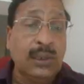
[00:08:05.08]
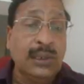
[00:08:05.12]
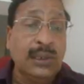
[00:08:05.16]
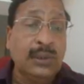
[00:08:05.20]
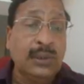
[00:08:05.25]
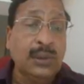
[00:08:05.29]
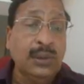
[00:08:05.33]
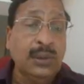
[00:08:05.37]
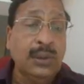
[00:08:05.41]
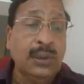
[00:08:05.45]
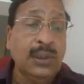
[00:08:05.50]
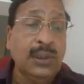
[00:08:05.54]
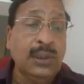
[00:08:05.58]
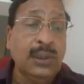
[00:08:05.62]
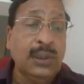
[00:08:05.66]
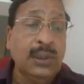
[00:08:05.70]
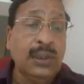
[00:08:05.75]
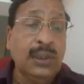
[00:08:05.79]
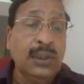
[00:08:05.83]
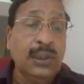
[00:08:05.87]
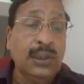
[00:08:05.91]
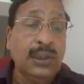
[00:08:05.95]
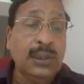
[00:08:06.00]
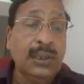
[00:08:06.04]
to
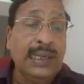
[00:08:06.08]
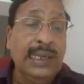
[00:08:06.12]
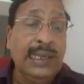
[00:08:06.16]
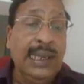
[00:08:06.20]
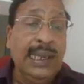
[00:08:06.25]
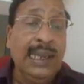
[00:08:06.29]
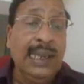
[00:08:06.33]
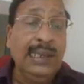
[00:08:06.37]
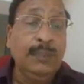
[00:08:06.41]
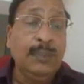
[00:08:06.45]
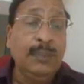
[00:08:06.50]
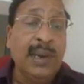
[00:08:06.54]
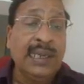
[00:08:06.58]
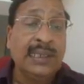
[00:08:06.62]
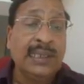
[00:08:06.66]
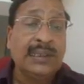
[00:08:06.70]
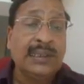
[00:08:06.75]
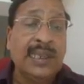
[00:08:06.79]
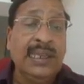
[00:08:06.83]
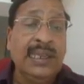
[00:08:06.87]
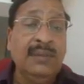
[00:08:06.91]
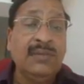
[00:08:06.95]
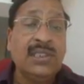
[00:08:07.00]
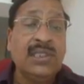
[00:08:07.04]
8 by
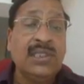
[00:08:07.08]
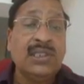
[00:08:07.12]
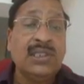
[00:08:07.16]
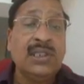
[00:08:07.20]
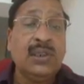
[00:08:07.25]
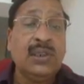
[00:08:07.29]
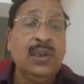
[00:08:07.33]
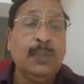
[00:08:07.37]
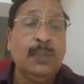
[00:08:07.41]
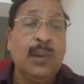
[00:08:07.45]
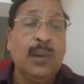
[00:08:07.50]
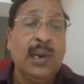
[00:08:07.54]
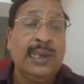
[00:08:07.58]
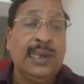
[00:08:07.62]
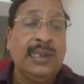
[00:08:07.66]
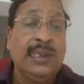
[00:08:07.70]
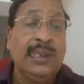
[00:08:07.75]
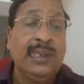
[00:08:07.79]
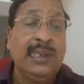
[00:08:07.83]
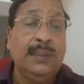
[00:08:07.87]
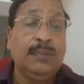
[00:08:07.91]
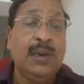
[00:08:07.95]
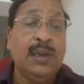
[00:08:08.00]
10, which is equal to 0.8.